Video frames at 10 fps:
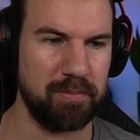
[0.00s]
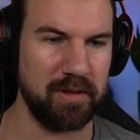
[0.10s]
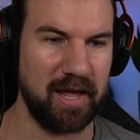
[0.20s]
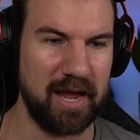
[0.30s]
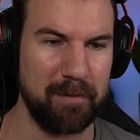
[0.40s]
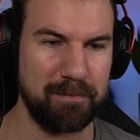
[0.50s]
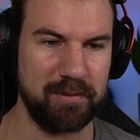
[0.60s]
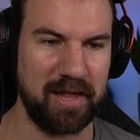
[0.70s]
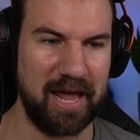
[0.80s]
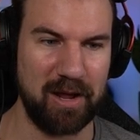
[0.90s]
Blank,
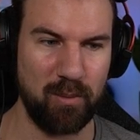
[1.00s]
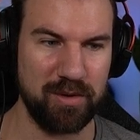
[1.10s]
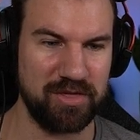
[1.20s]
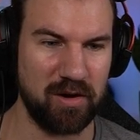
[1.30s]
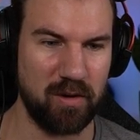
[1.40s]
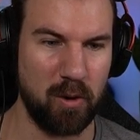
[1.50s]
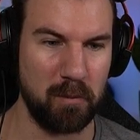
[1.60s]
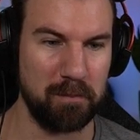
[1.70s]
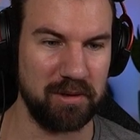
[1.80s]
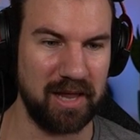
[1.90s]
blank with their
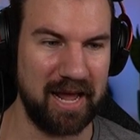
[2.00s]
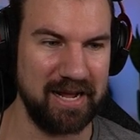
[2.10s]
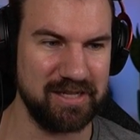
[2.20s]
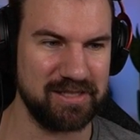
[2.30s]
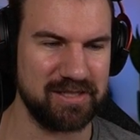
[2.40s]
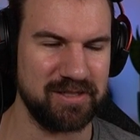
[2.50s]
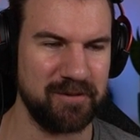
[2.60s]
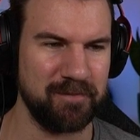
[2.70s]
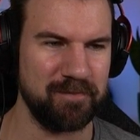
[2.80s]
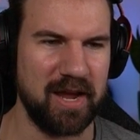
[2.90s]
own blanks.
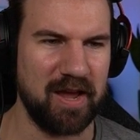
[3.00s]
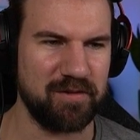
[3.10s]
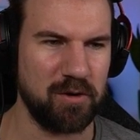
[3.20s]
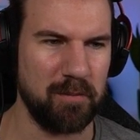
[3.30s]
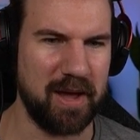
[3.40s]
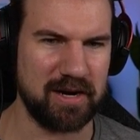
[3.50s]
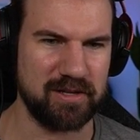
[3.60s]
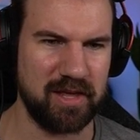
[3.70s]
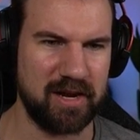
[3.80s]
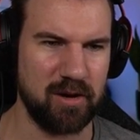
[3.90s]
I have to go back
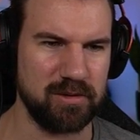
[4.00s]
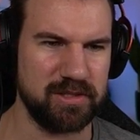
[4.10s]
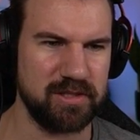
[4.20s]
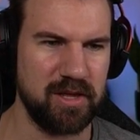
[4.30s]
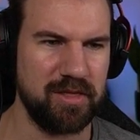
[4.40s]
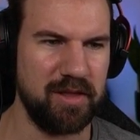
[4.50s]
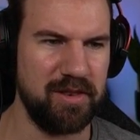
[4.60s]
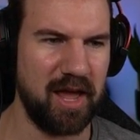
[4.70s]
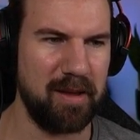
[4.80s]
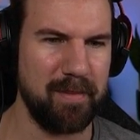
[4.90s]
to that house. The
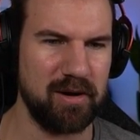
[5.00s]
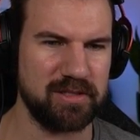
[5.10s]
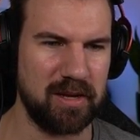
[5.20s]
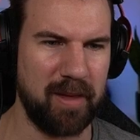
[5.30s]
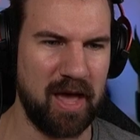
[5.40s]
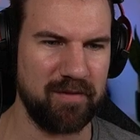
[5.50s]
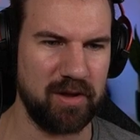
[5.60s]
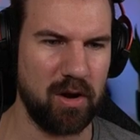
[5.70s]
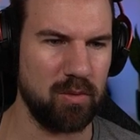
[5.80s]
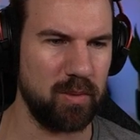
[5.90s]
nightmares I'm
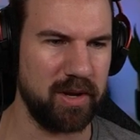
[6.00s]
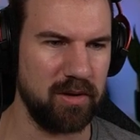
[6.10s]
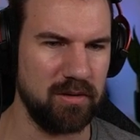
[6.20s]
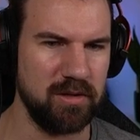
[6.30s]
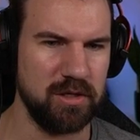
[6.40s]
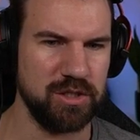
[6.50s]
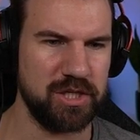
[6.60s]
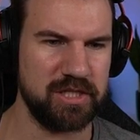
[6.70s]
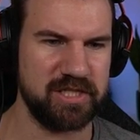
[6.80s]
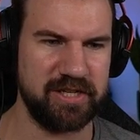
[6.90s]
having are real.
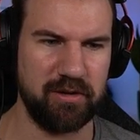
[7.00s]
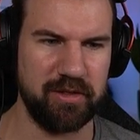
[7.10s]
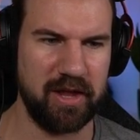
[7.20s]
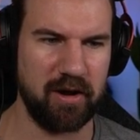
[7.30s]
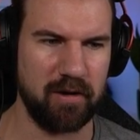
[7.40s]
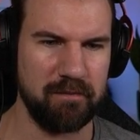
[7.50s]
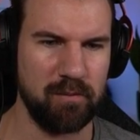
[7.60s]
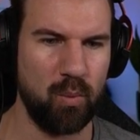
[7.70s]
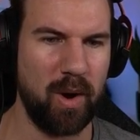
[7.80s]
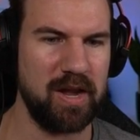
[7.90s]
She's still there,
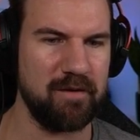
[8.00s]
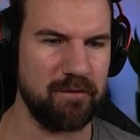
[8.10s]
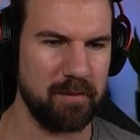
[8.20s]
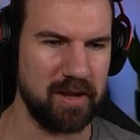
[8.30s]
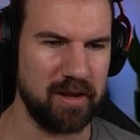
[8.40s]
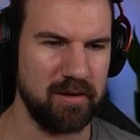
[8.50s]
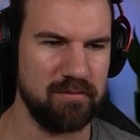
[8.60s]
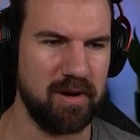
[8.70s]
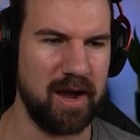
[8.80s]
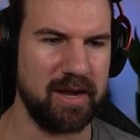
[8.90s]
waiting for me.
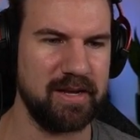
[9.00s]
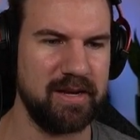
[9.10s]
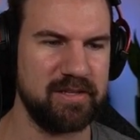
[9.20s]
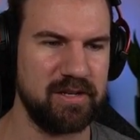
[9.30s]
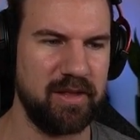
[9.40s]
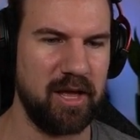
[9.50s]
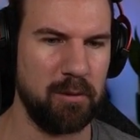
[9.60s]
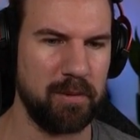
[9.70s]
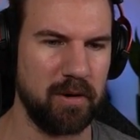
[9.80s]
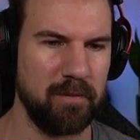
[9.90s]
I can still
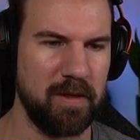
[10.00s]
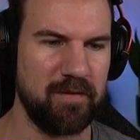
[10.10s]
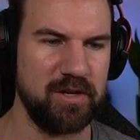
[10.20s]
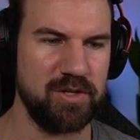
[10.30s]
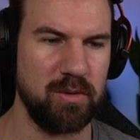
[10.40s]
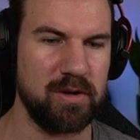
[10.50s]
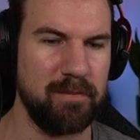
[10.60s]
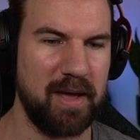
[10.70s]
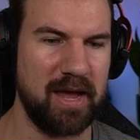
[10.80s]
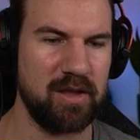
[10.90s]
help her. If I don't
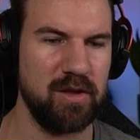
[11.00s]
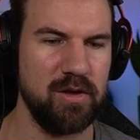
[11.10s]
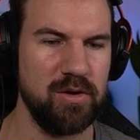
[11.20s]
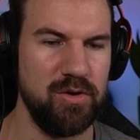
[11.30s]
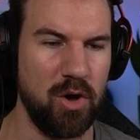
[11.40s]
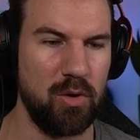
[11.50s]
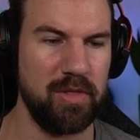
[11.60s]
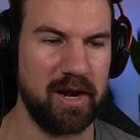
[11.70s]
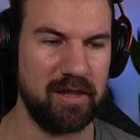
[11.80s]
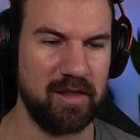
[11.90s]
come back, know
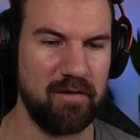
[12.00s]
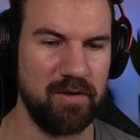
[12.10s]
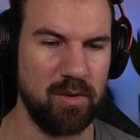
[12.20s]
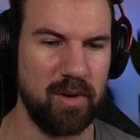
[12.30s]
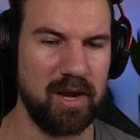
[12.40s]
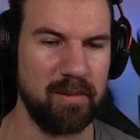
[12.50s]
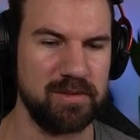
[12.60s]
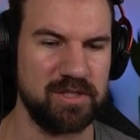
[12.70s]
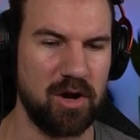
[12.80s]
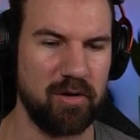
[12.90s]
that I love you and I'm
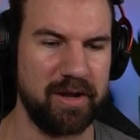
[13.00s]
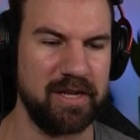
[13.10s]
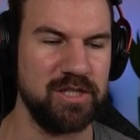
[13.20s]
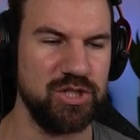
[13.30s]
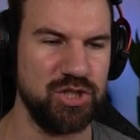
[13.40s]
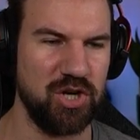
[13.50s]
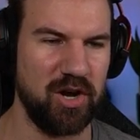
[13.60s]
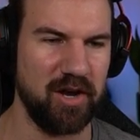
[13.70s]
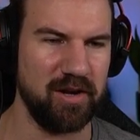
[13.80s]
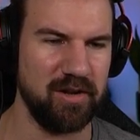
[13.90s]
sorry,
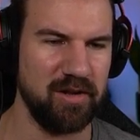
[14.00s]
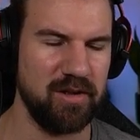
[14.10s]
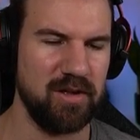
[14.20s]
John.